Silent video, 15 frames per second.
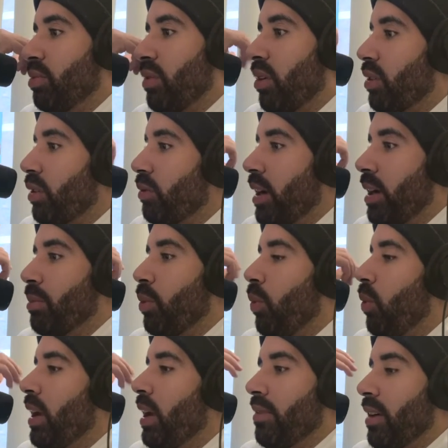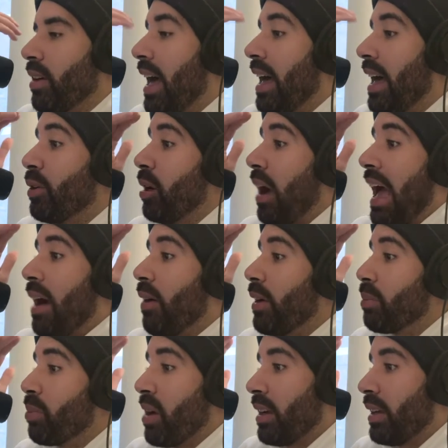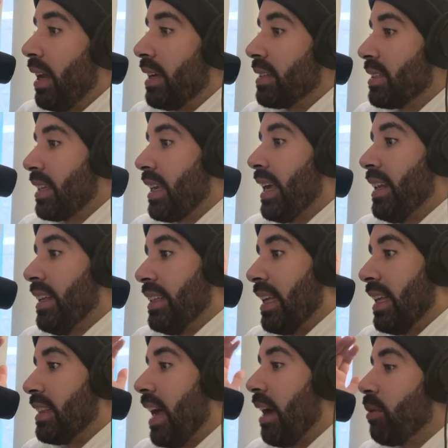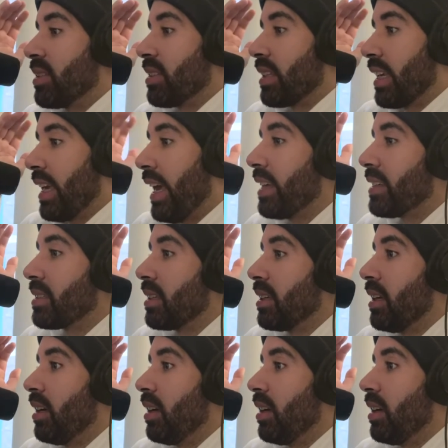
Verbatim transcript: broken rib, whatever, I don't know how he prognosticated that that was the case,